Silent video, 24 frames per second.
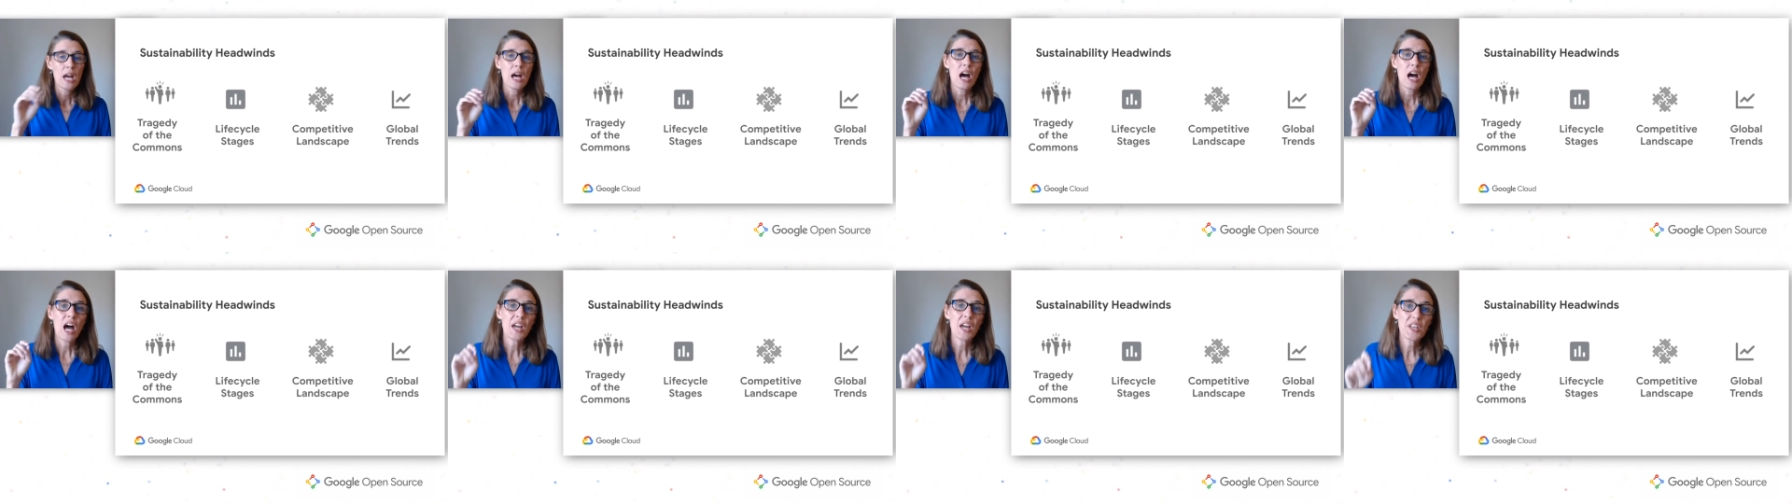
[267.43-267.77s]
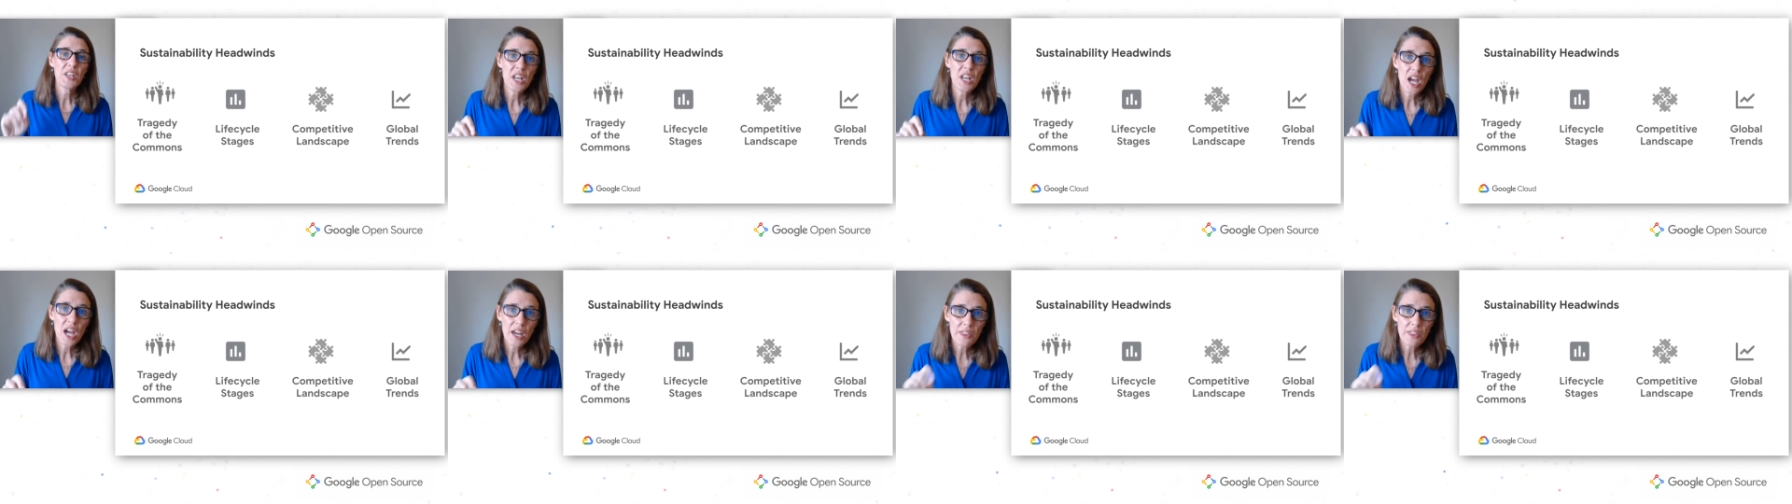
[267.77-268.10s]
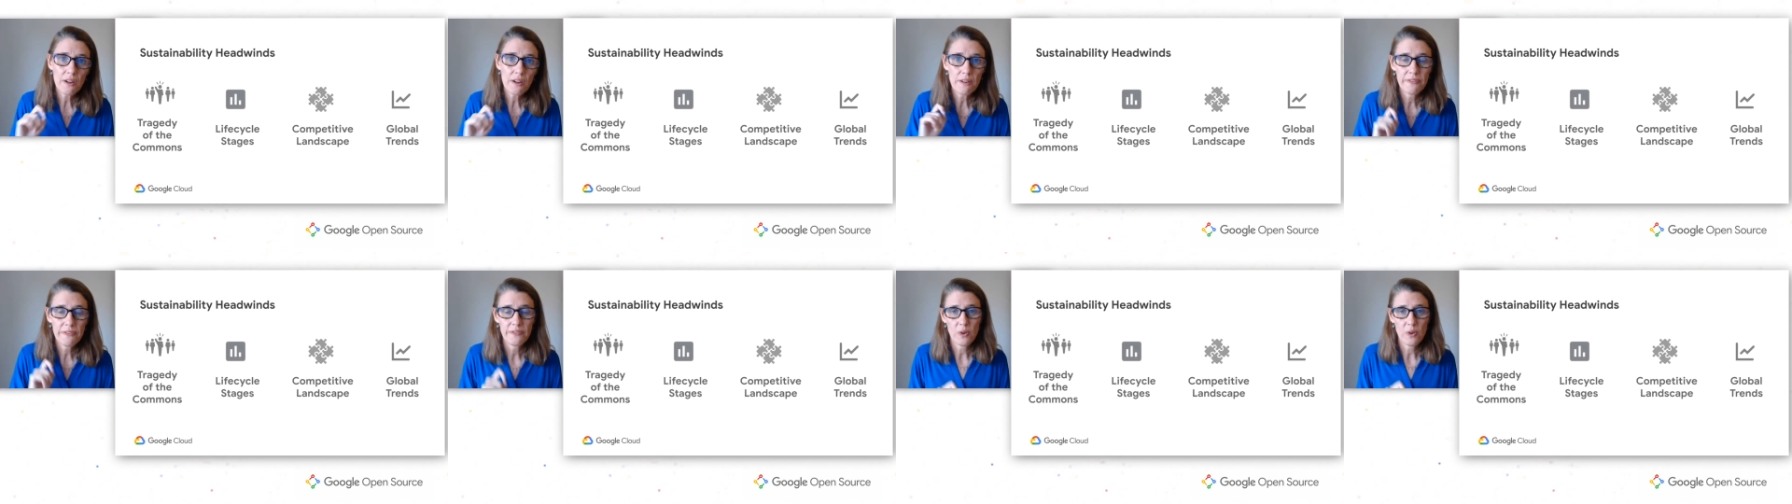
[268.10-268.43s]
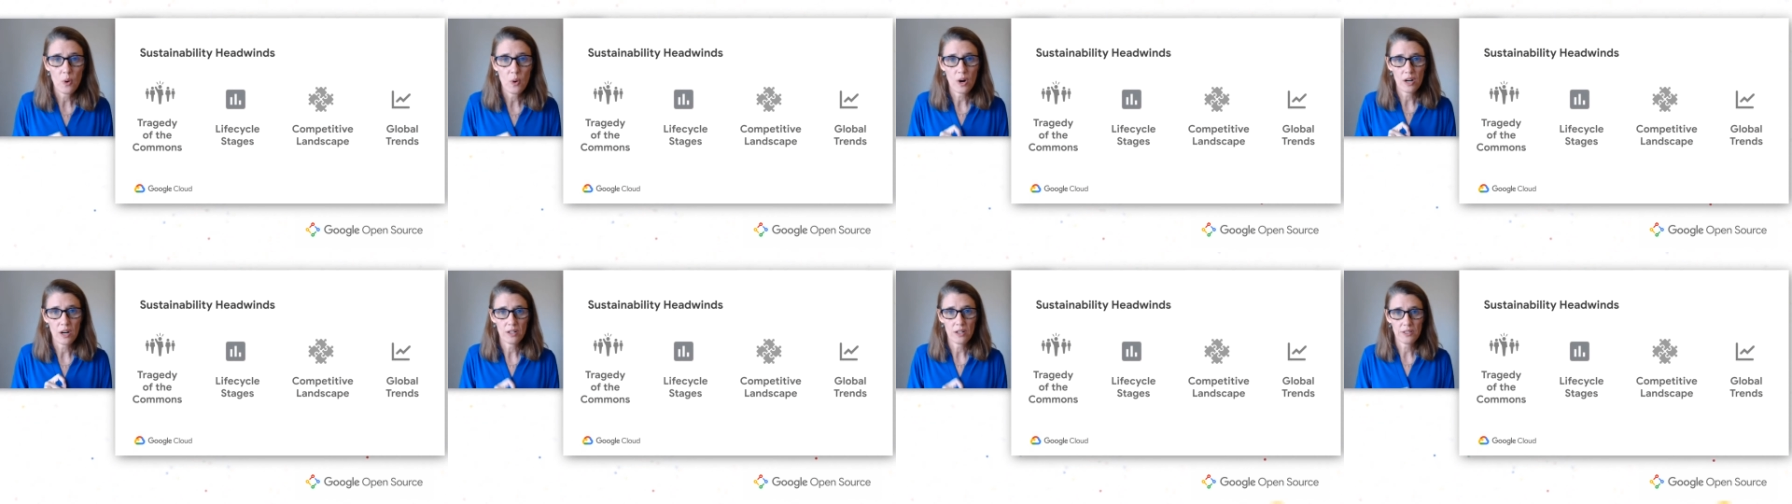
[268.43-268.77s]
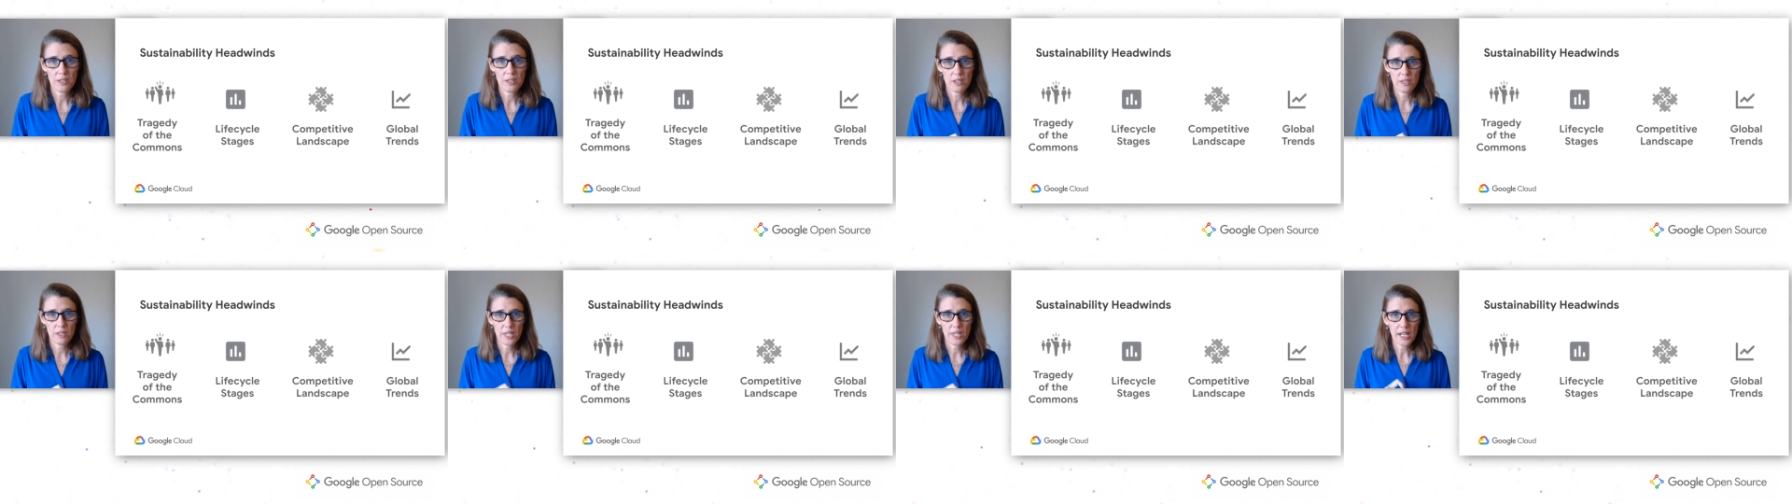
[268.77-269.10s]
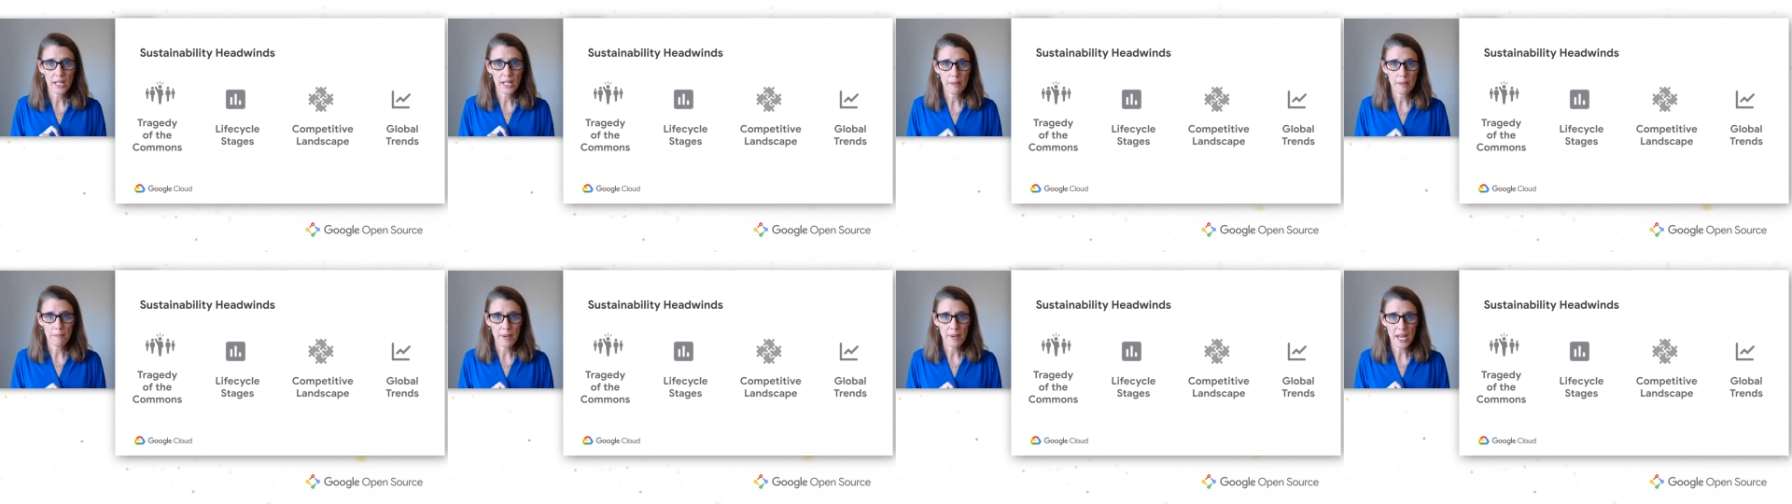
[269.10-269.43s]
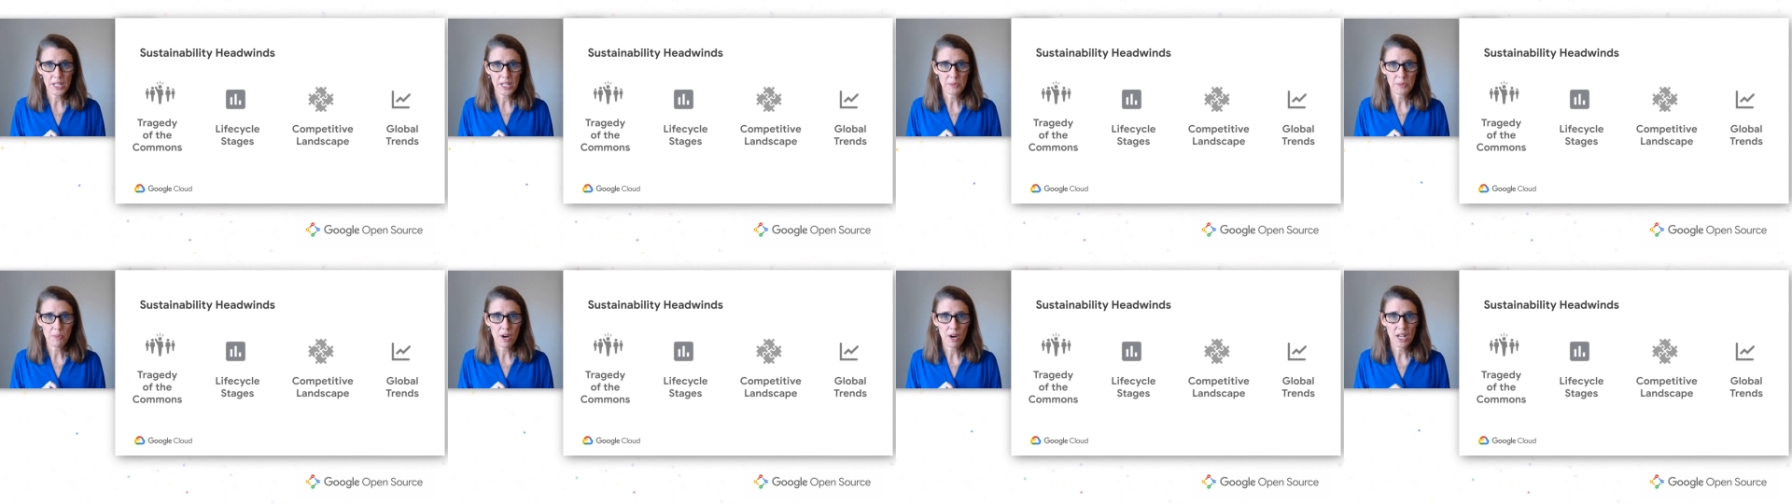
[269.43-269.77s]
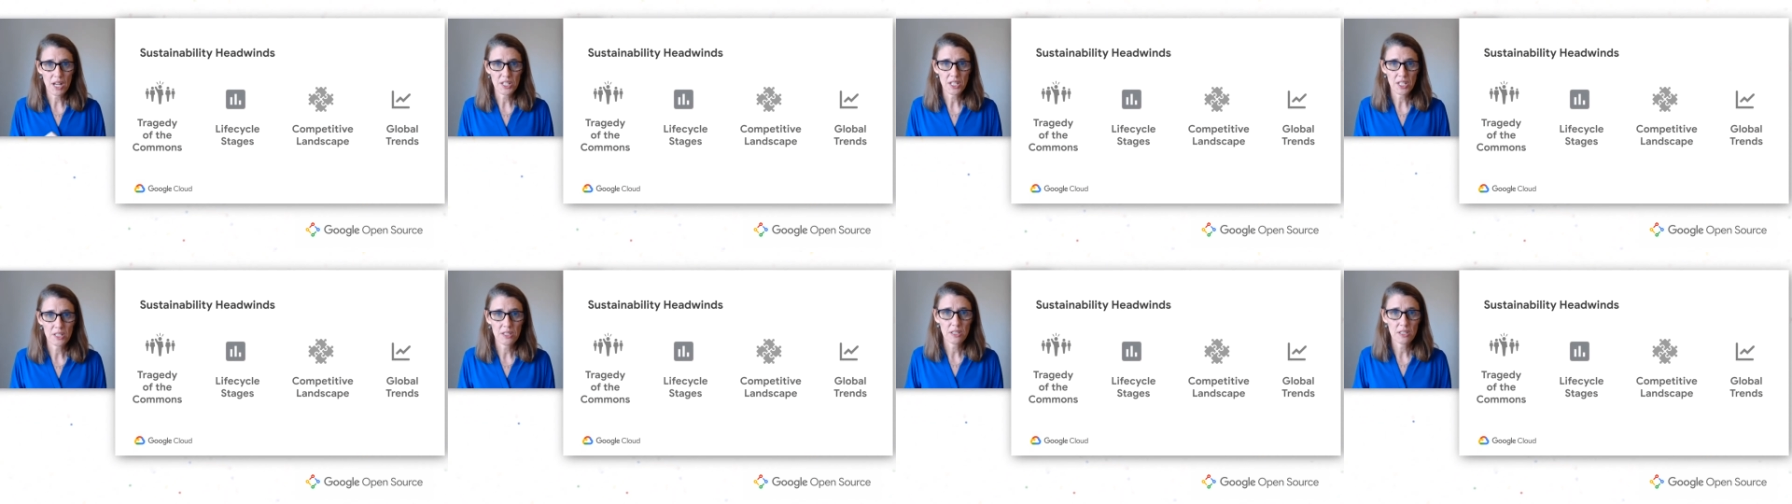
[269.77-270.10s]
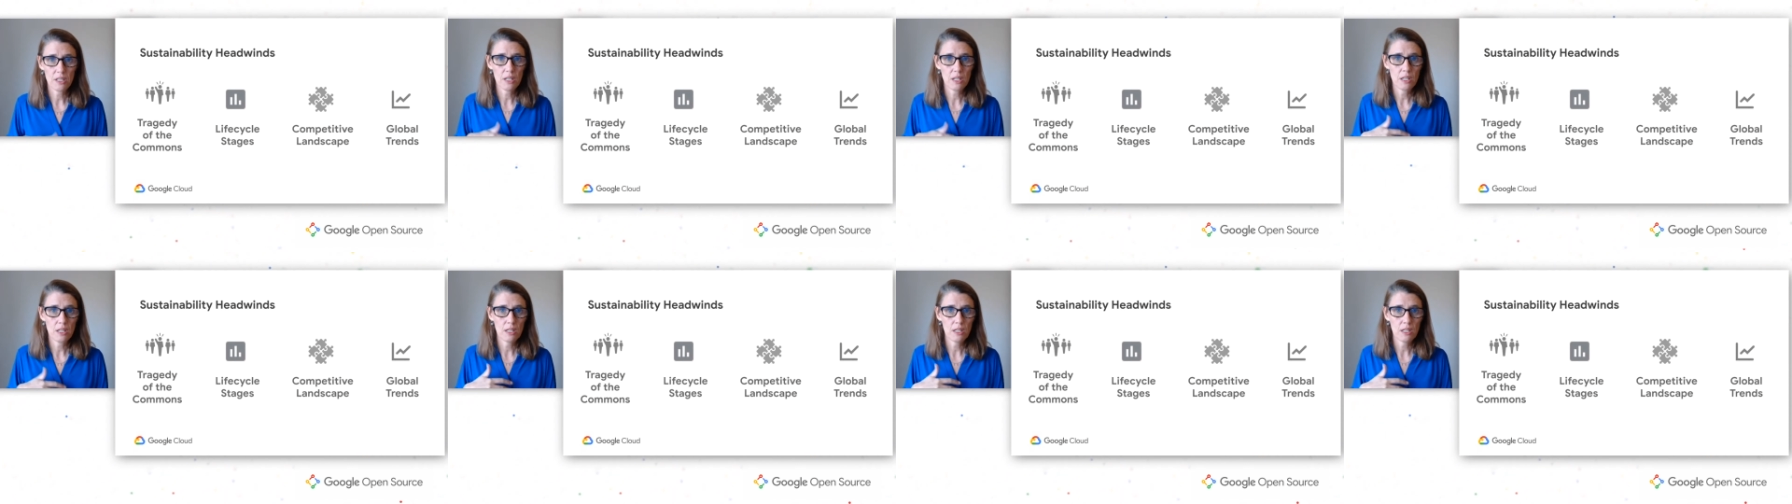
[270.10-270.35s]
Another force that impacts projects